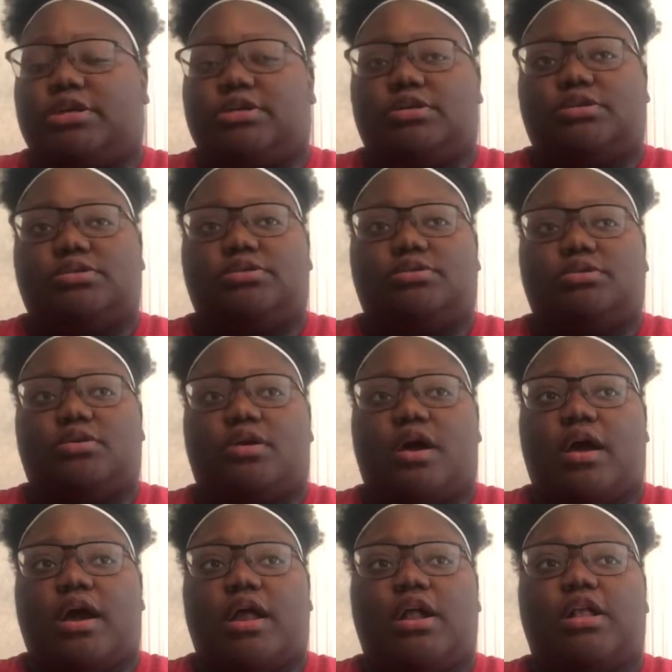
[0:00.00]
Because
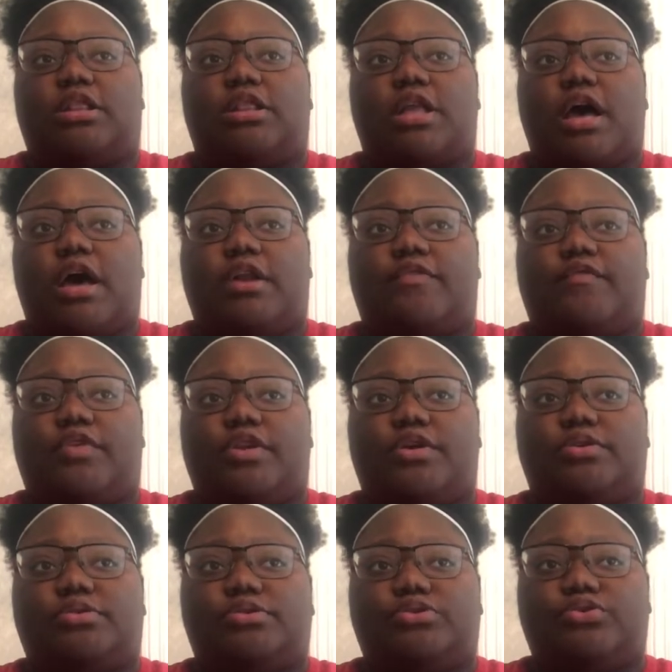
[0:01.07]
I got a lot of
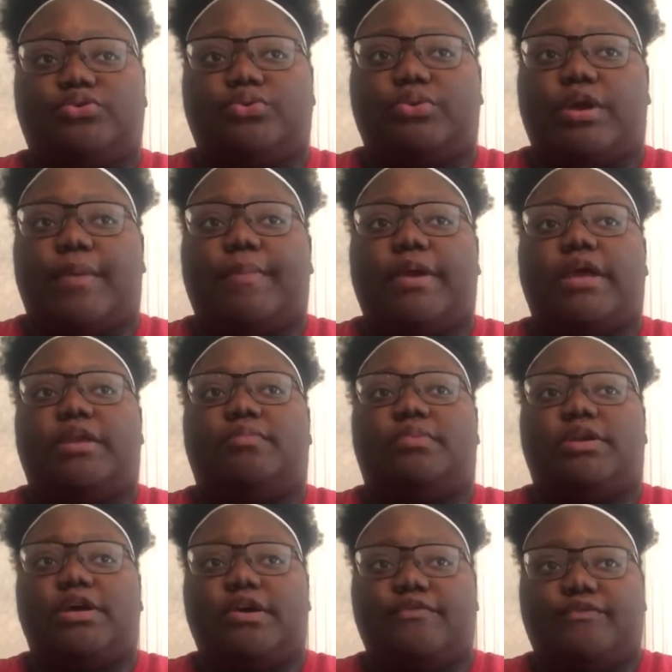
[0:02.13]
videos to do. And I'm going to get
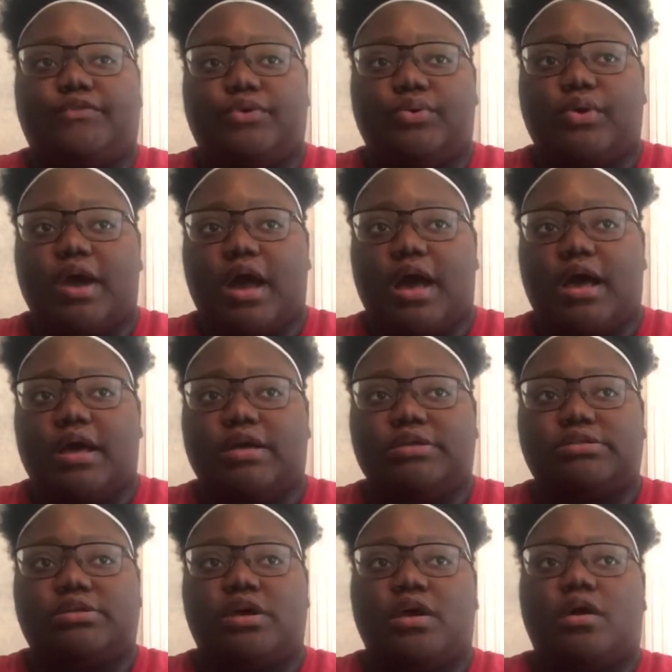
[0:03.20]
them done for you
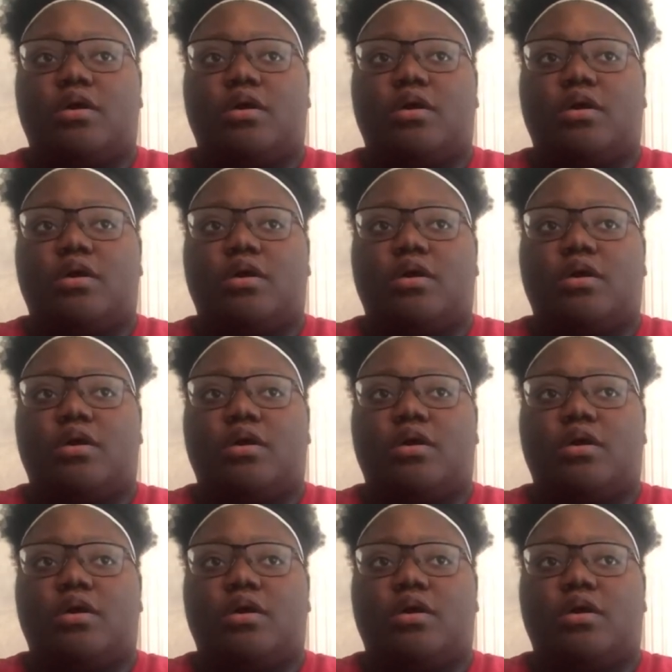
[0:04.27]
guys.